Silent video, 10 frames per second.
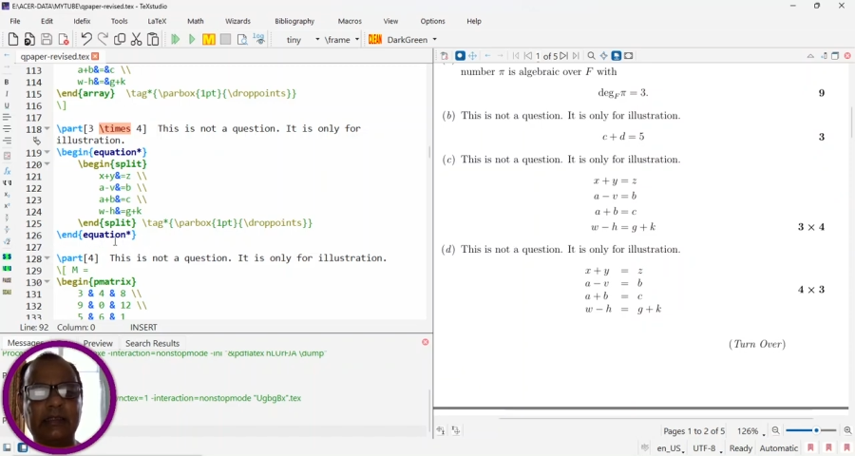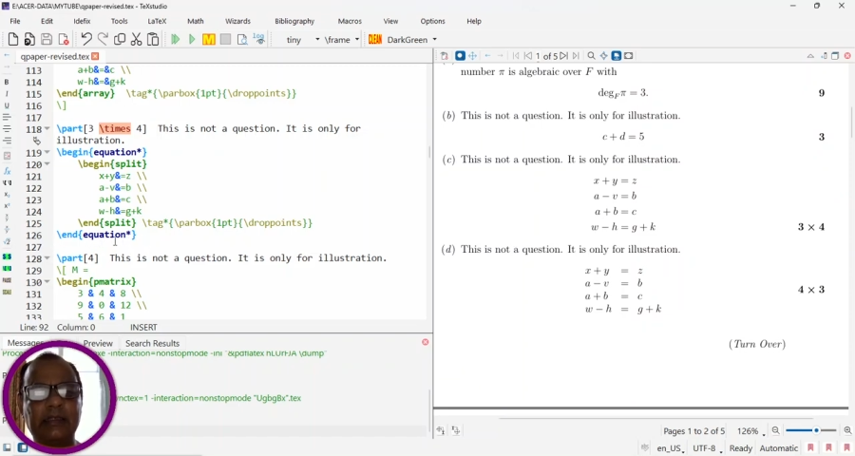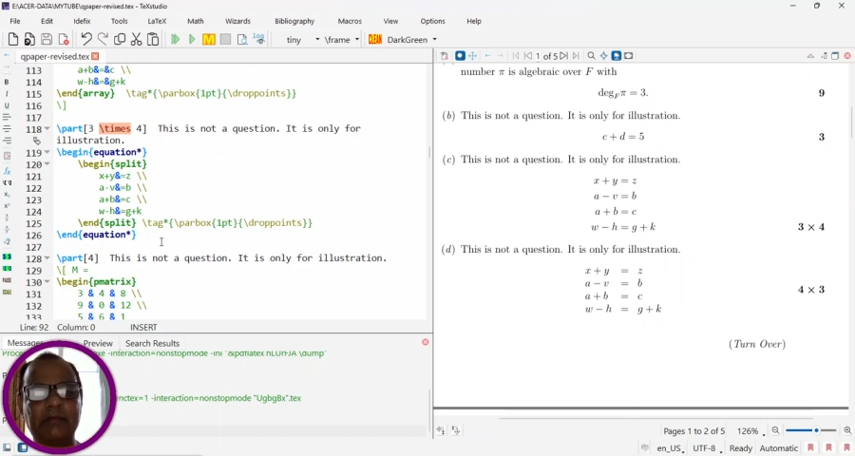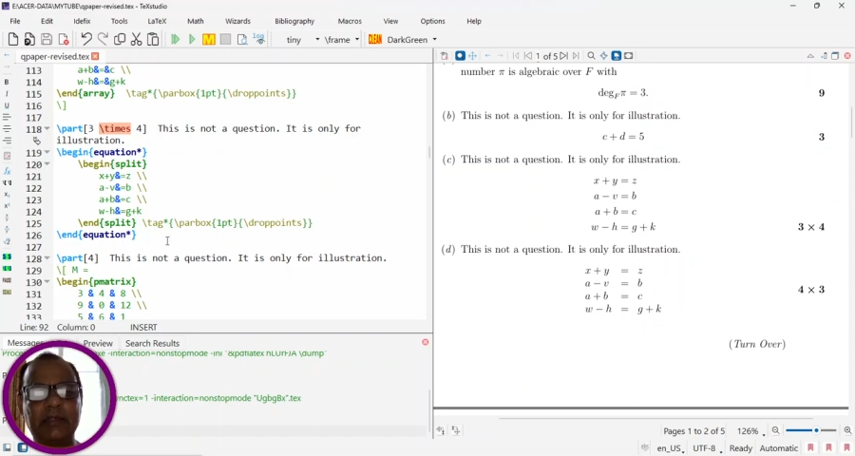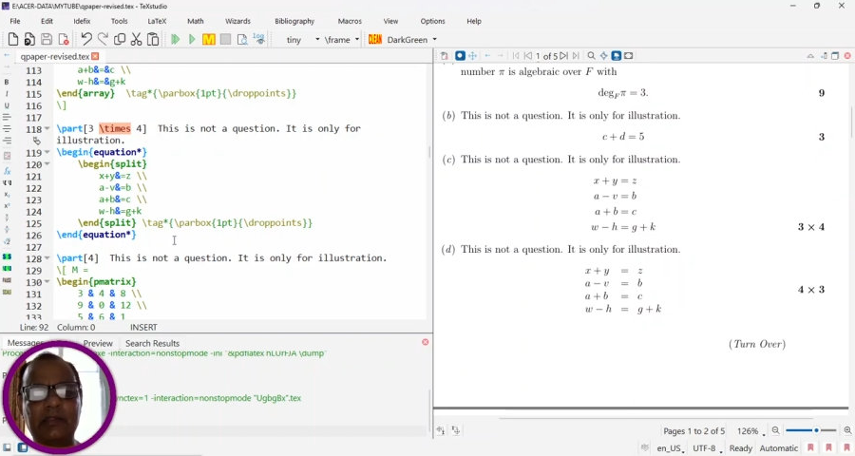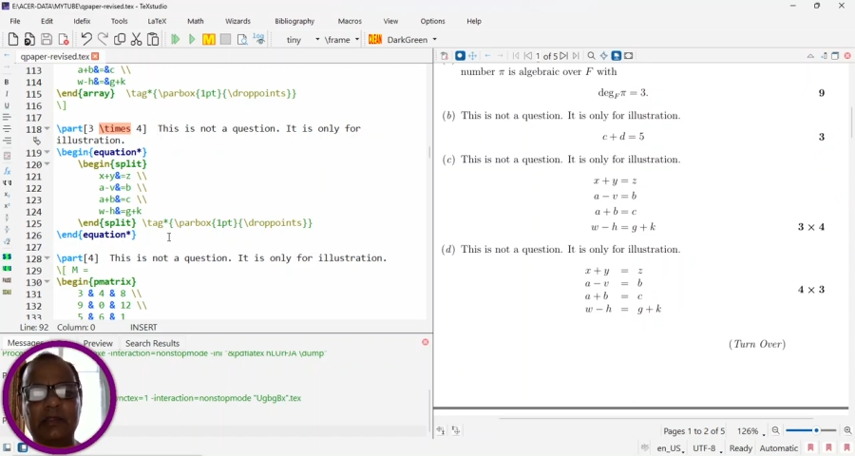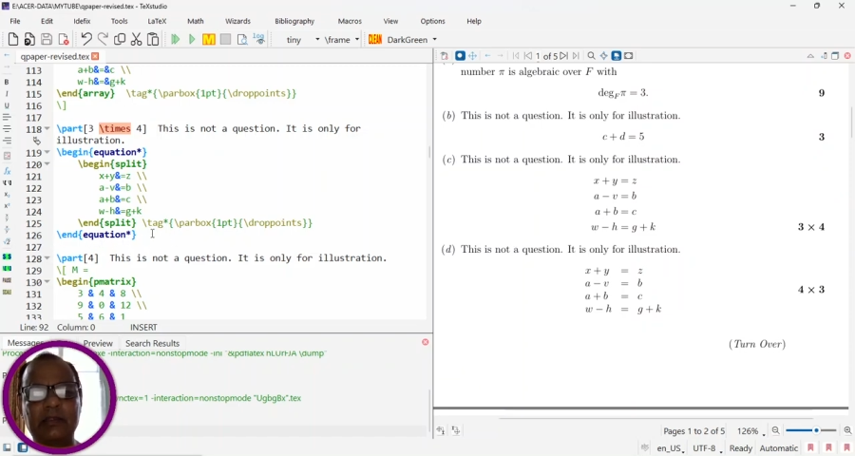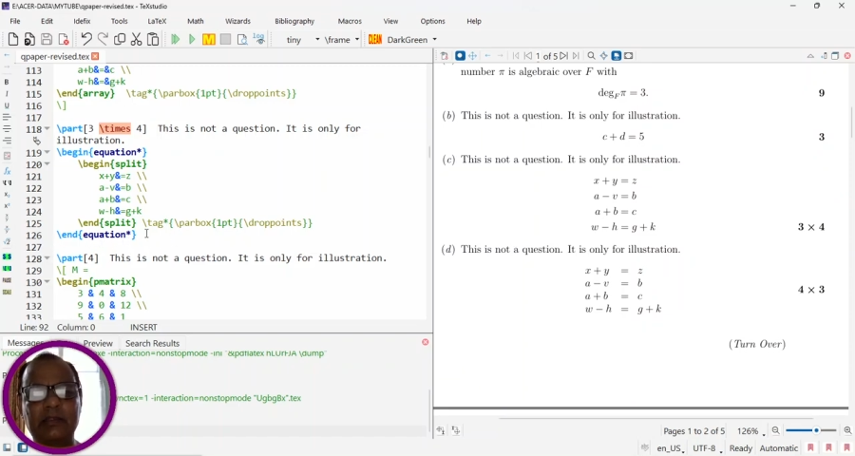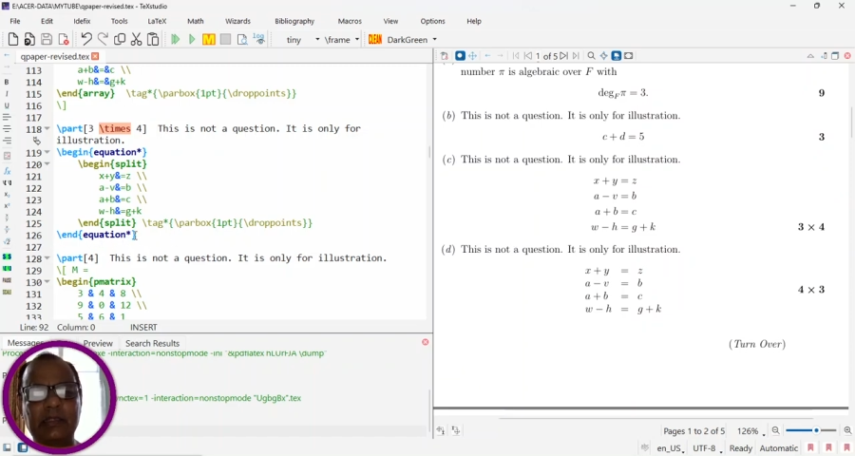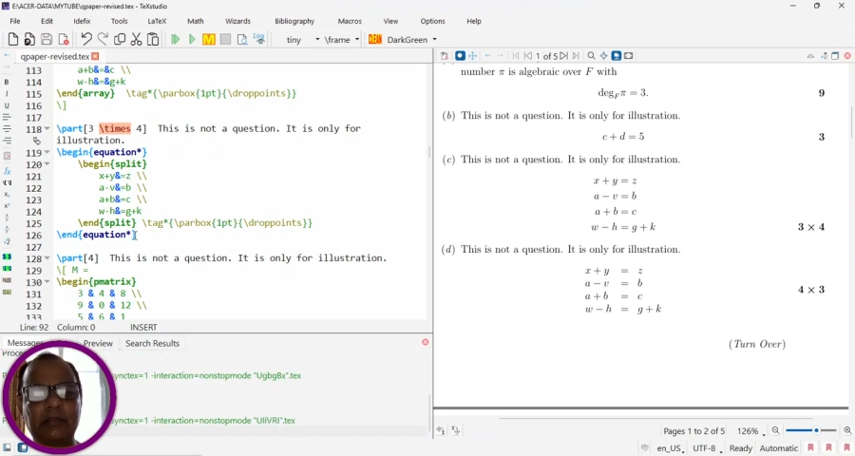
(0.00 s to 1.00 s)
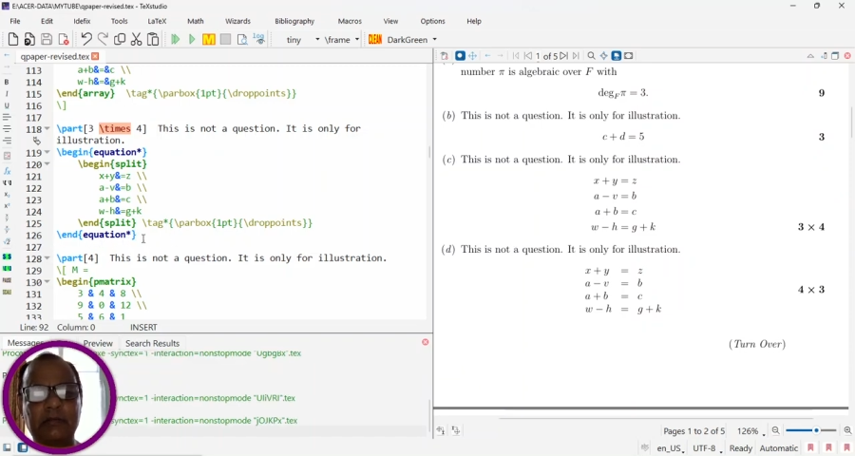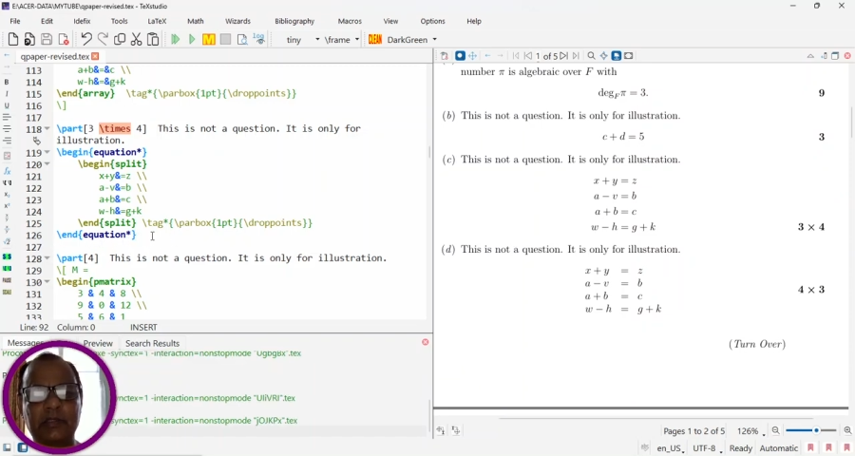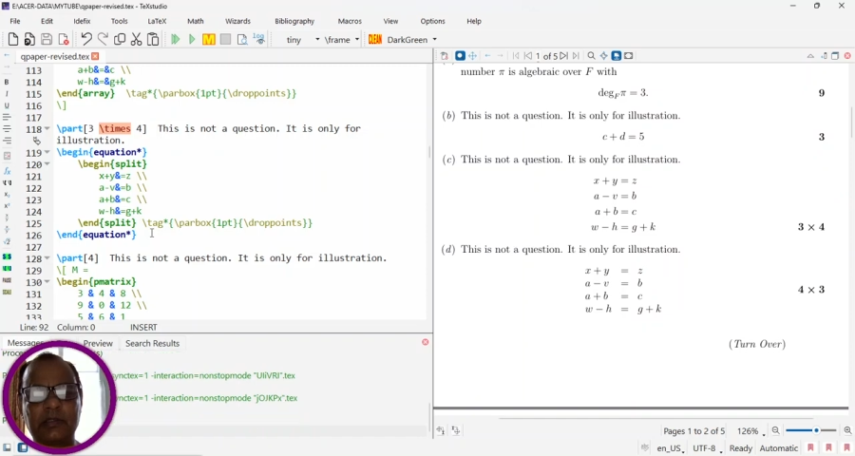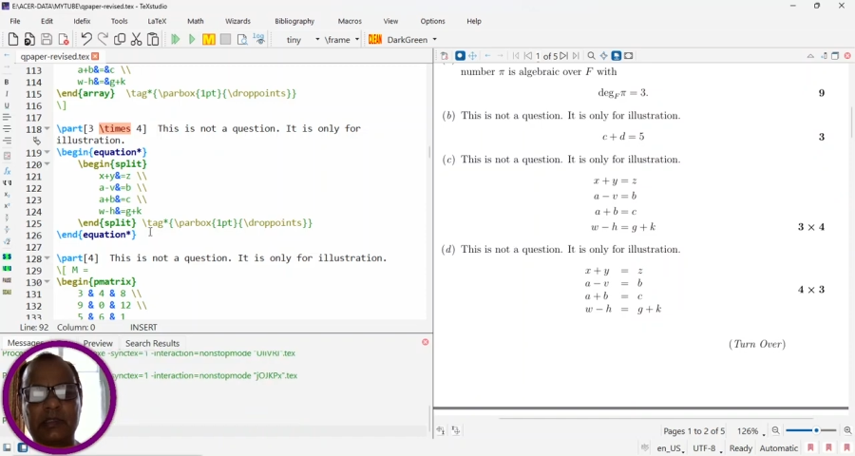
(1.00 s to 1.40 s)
equation